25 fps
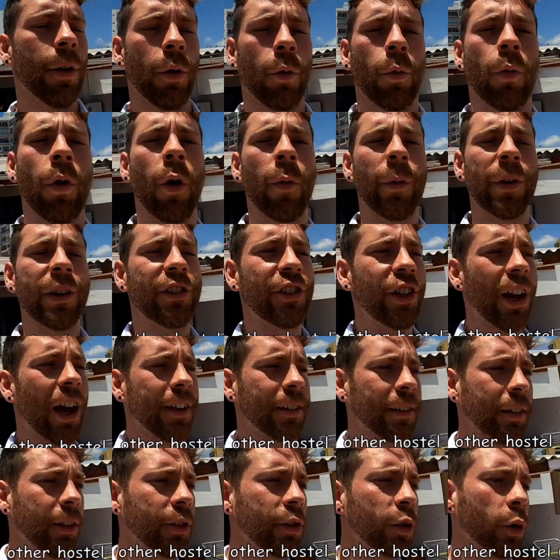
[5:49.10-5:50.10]
Well, we
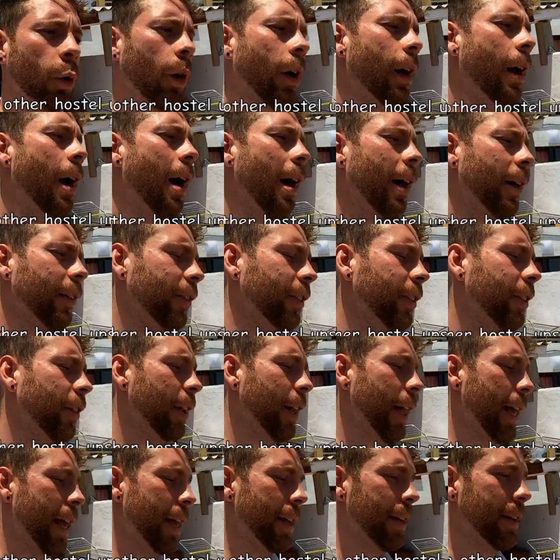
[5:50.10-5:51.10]
checked into our hostel
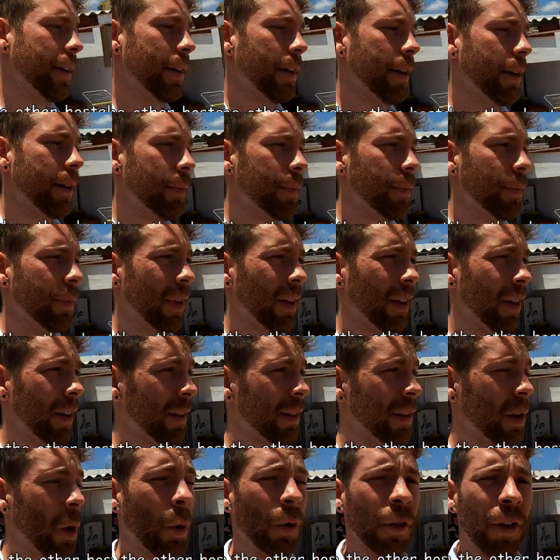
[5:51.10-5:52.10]
and uh,
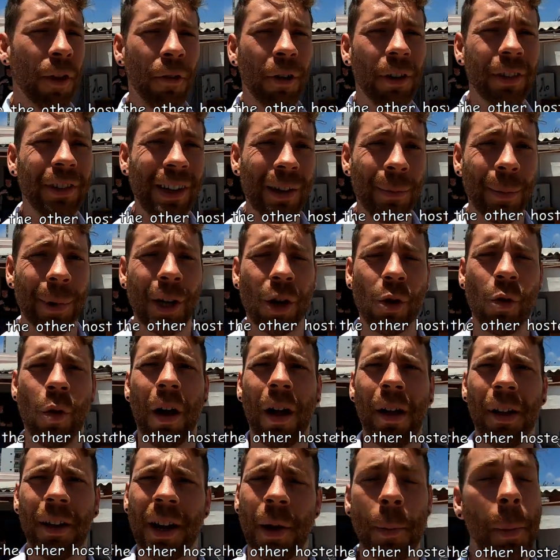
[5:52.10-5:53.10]
the only redeeming quality